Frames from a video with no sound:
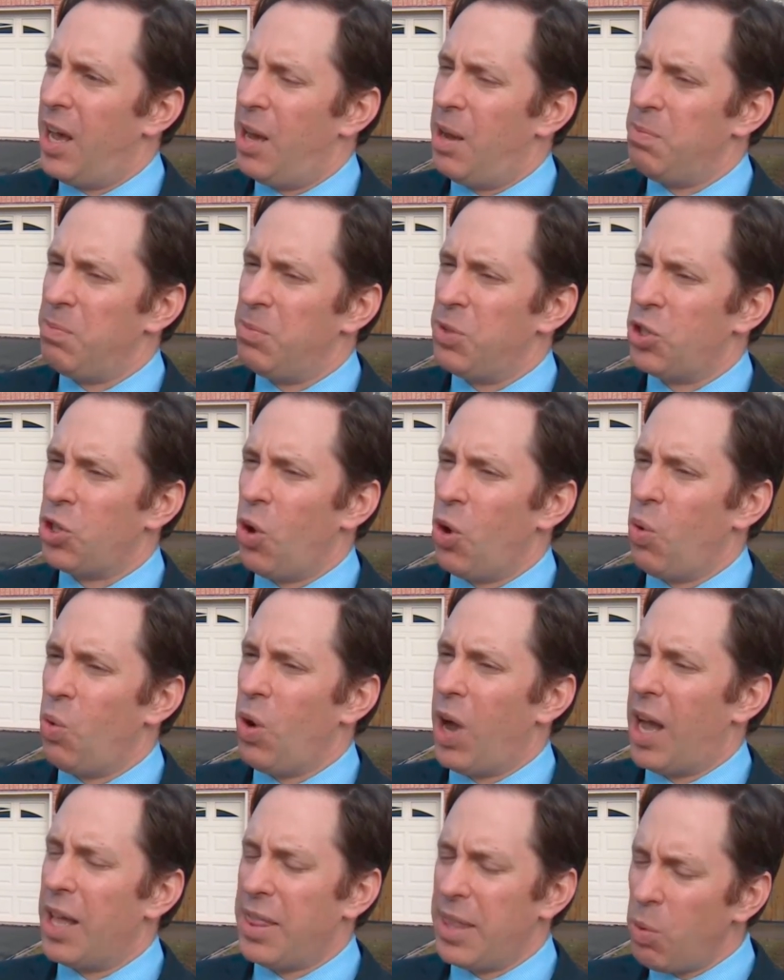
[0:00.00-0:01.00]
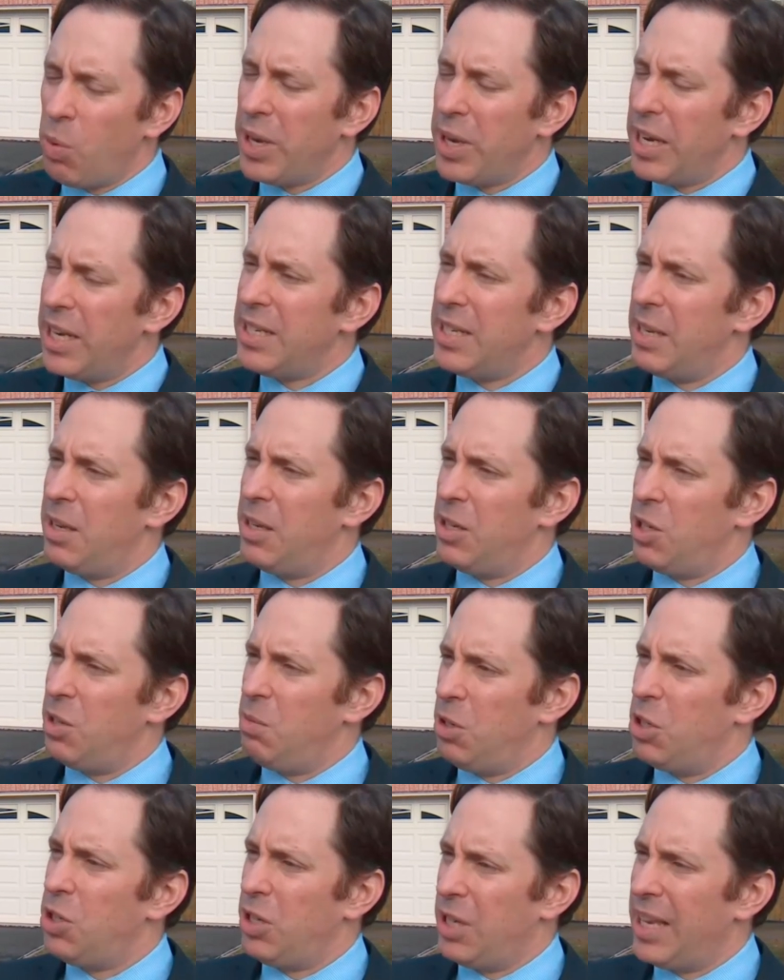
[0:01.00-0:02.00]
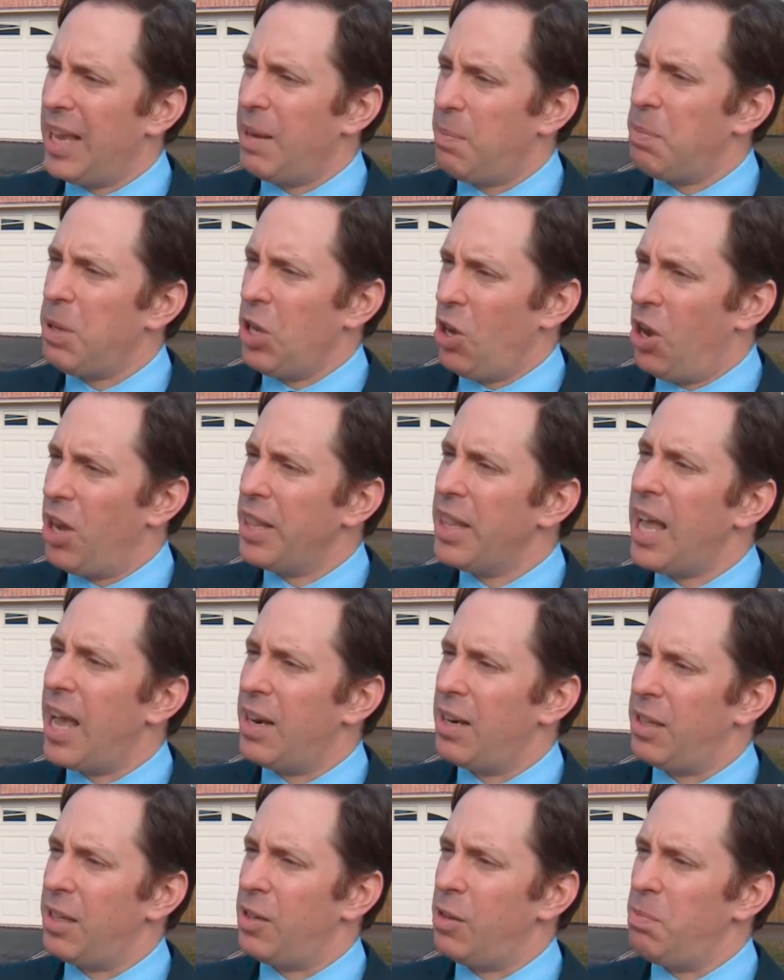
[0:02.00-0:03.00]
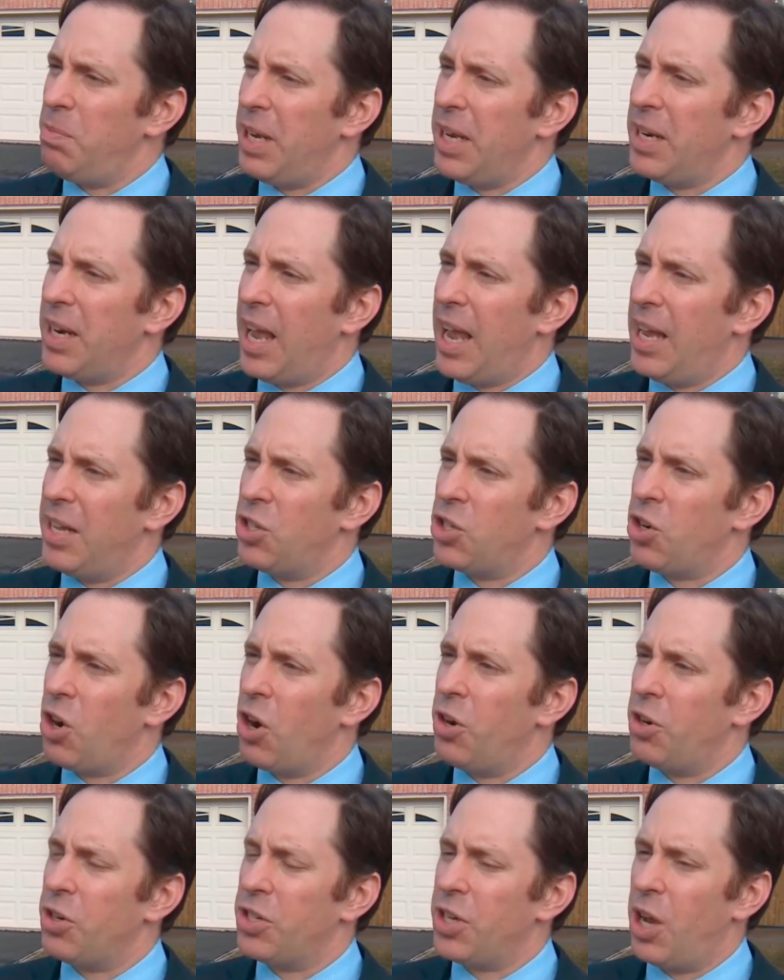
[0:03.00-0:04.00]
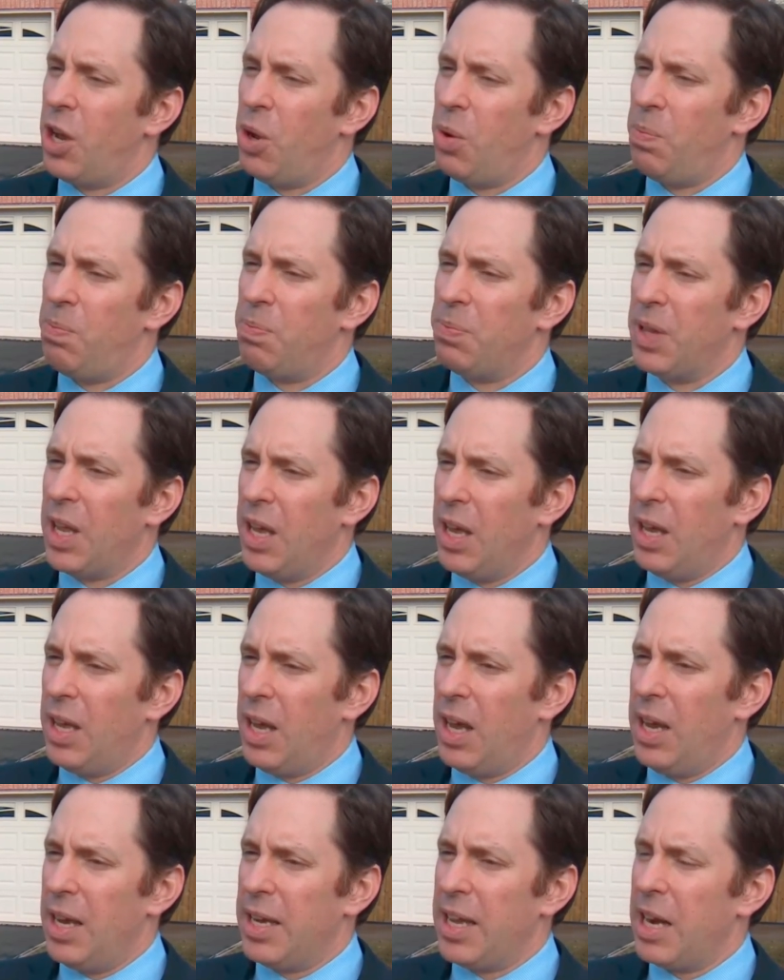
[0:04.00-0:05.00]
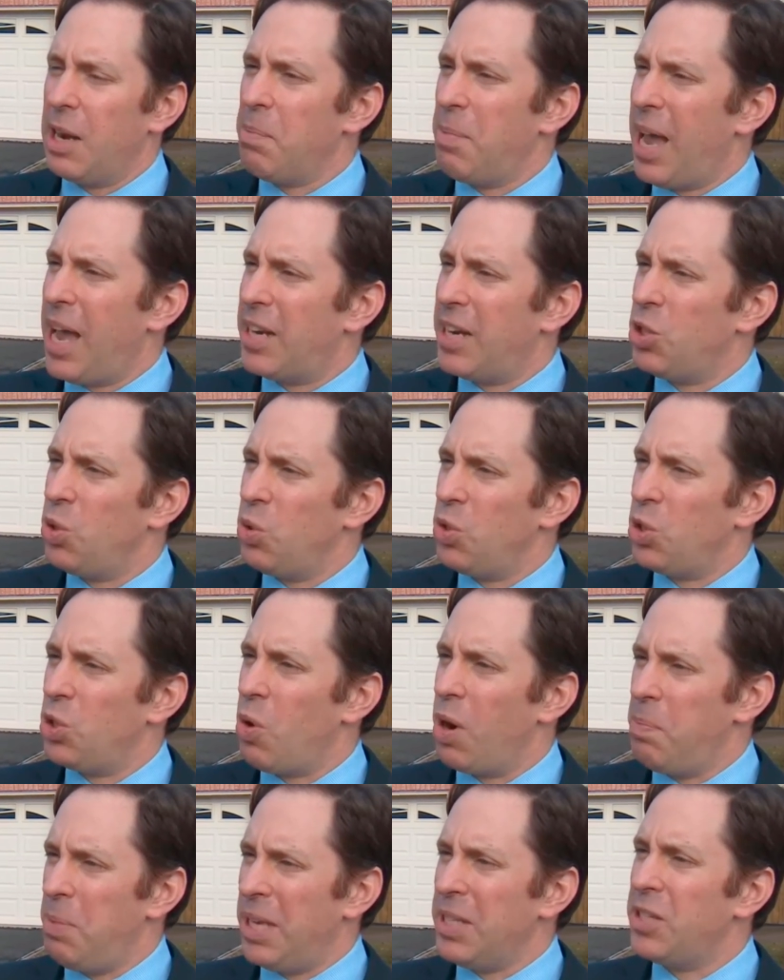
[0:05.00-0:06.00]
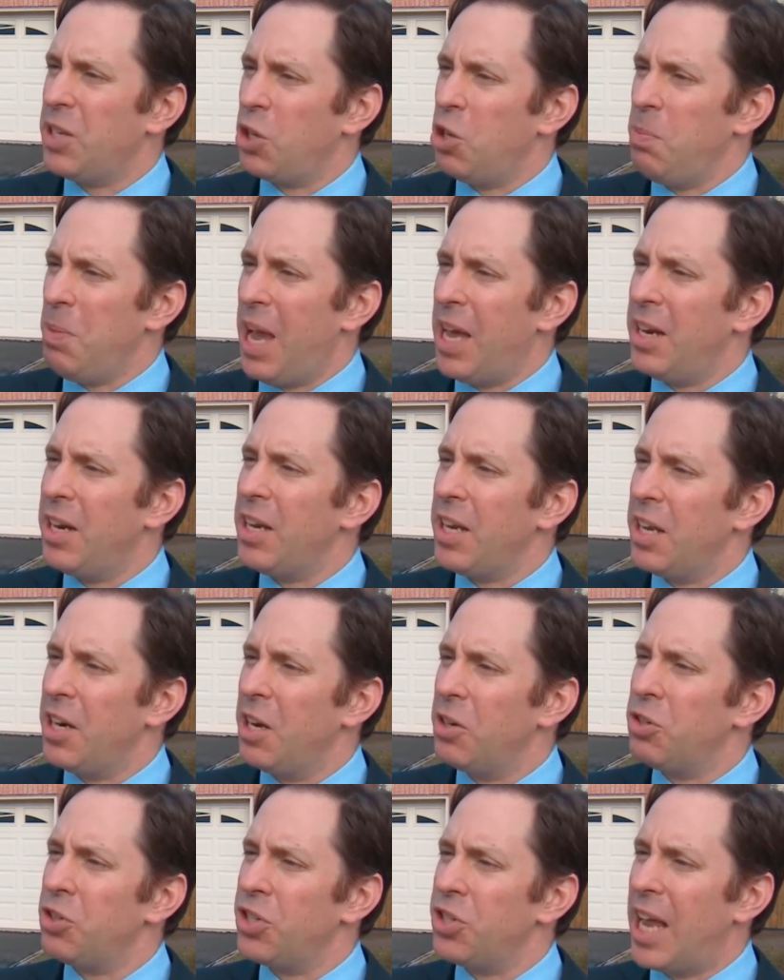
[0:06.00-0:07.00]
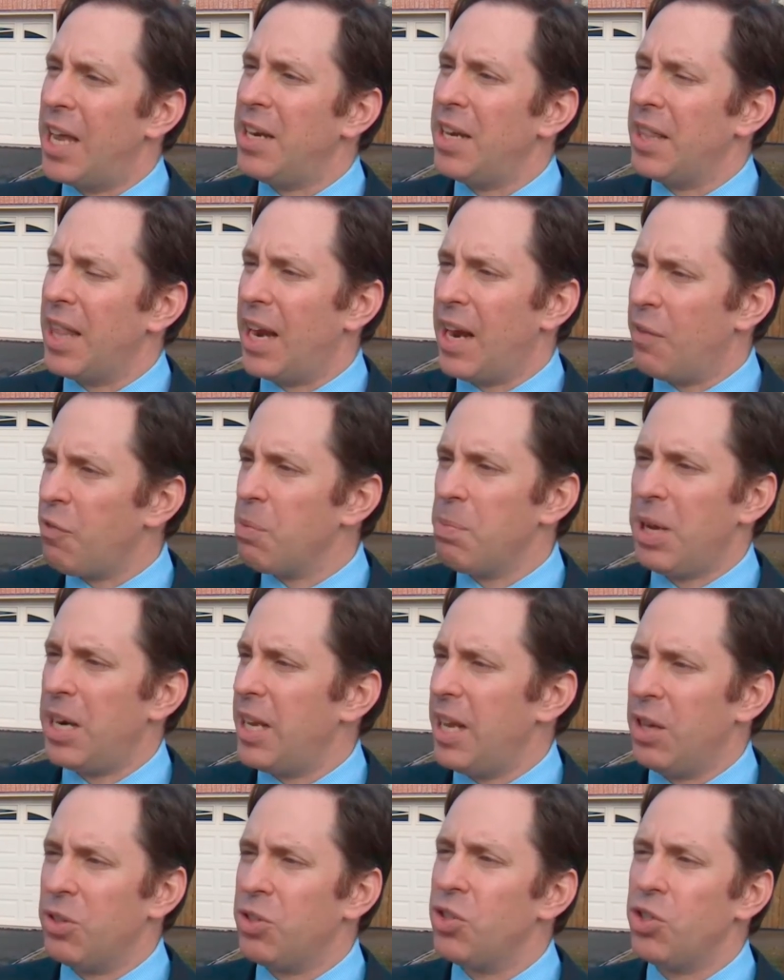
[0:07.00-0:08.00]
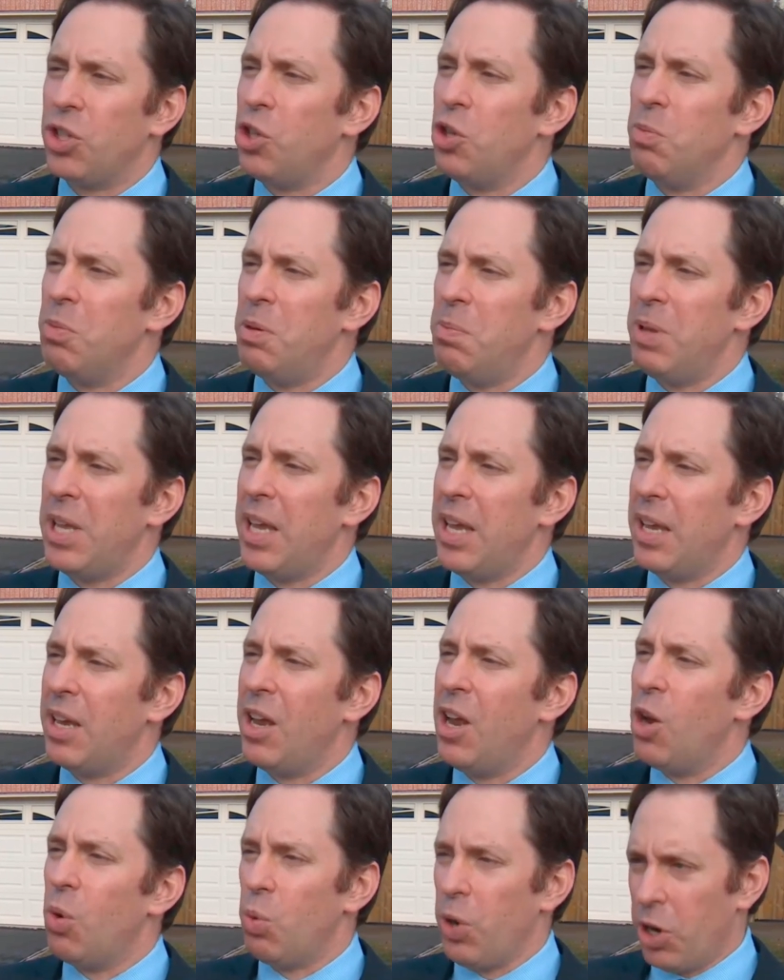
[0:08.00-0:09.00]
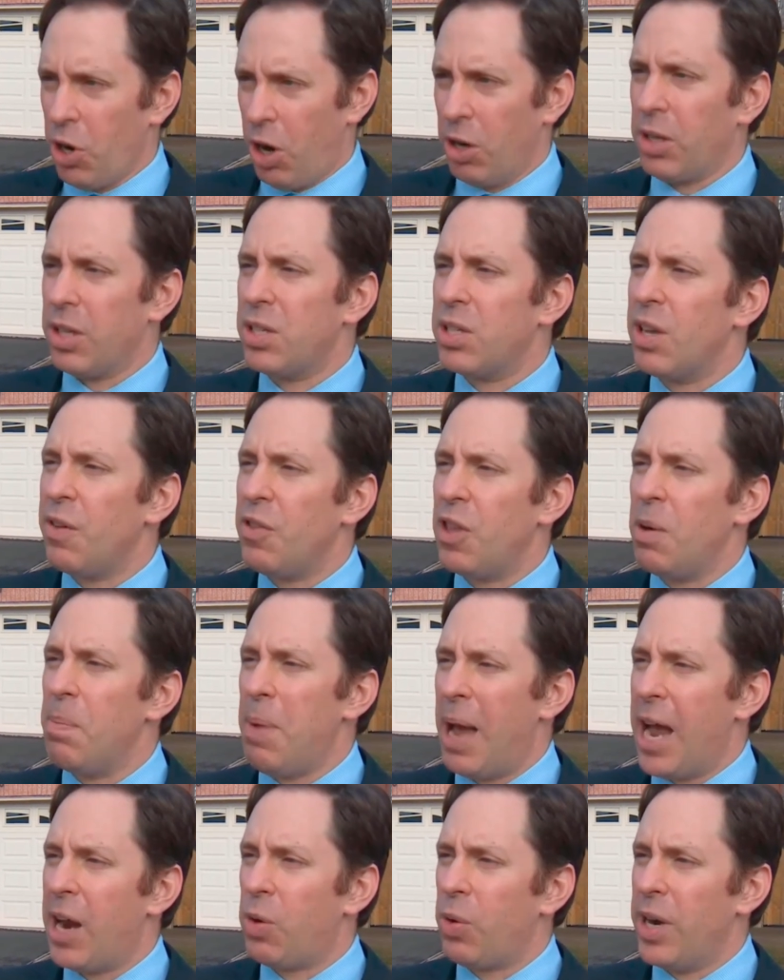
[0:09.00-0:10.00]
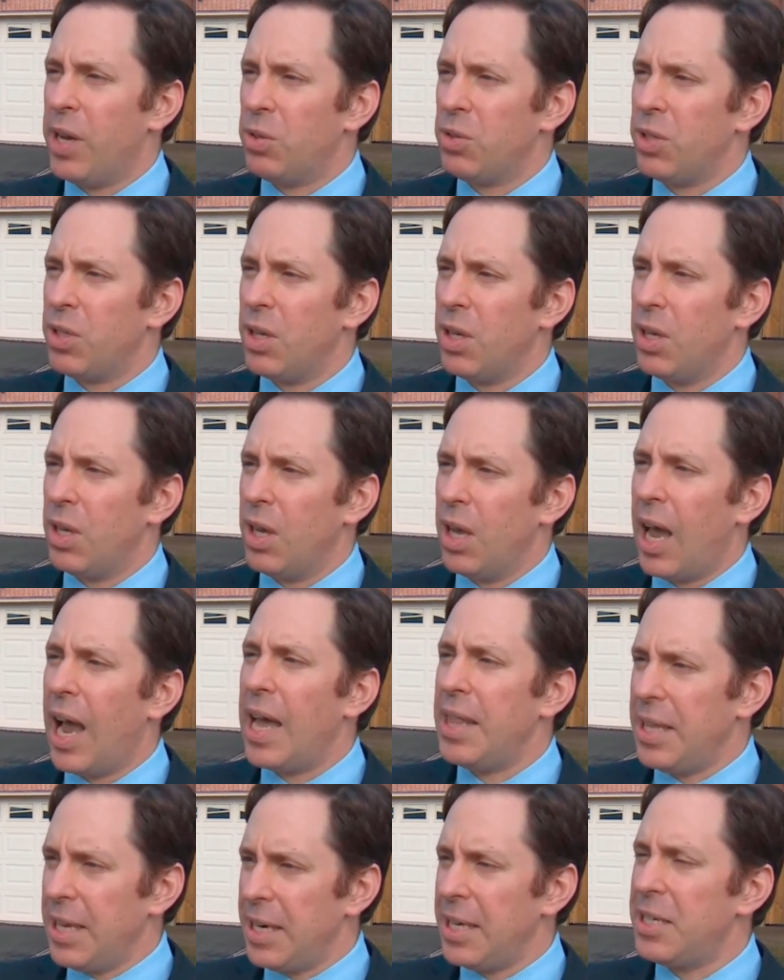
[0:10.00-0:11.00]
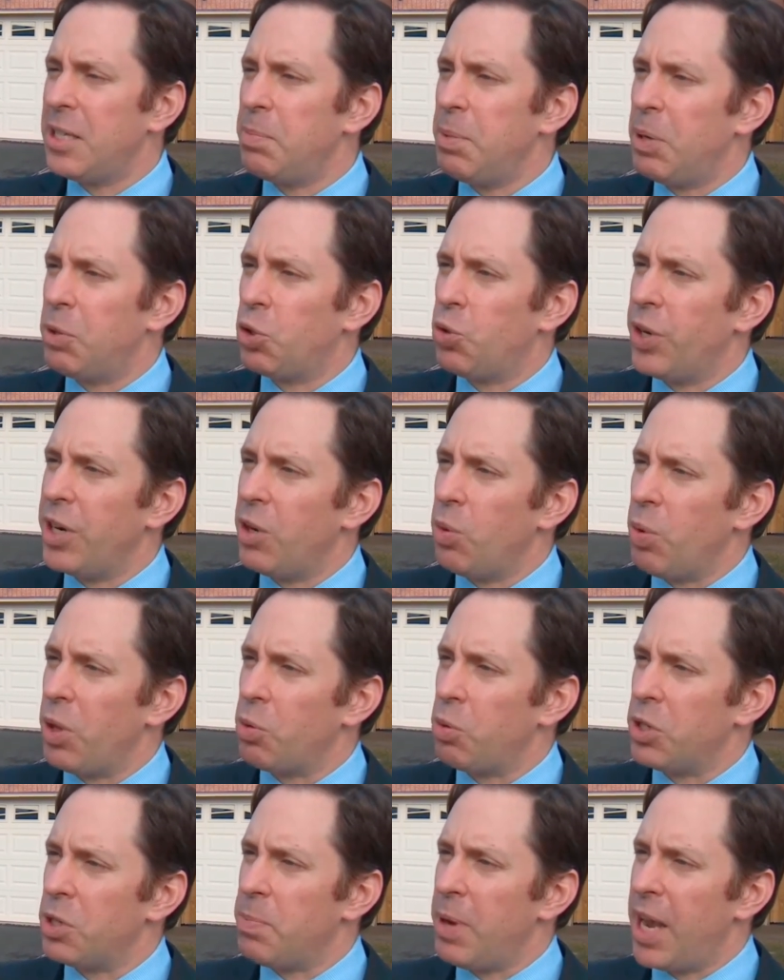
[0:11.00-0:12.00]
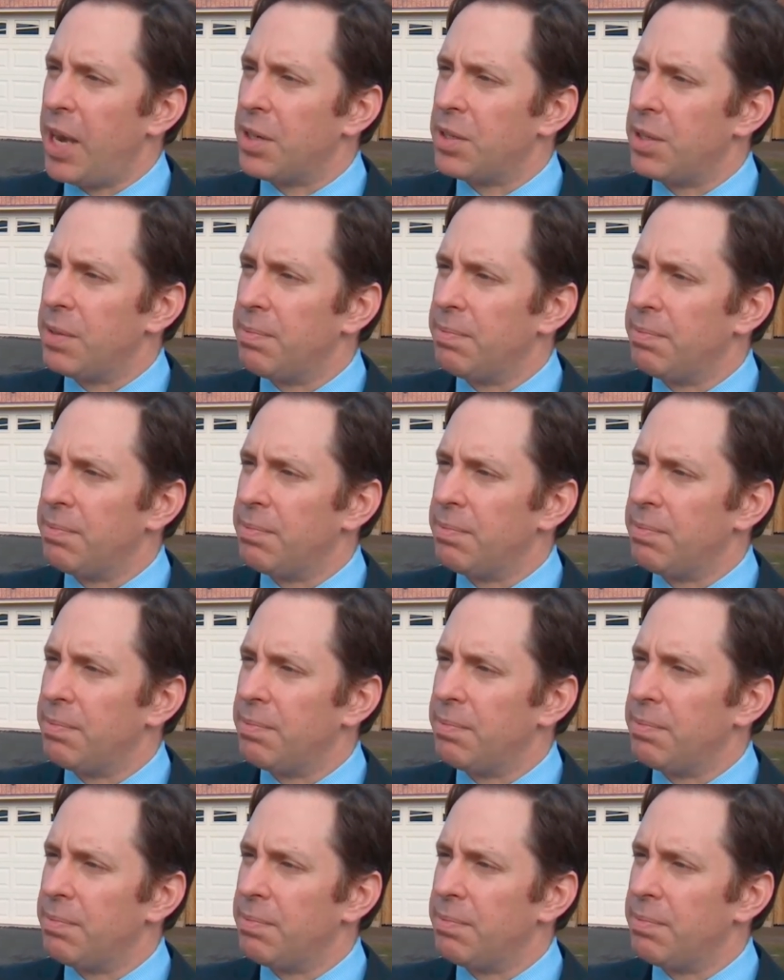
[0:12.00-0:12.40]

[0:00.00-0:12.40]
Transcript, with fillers: So I think we need to get beyond that a little bit and start getting back to our basic humanity and understanding that everybody else is a human being, regardless of their background, and they need to be treated with respect.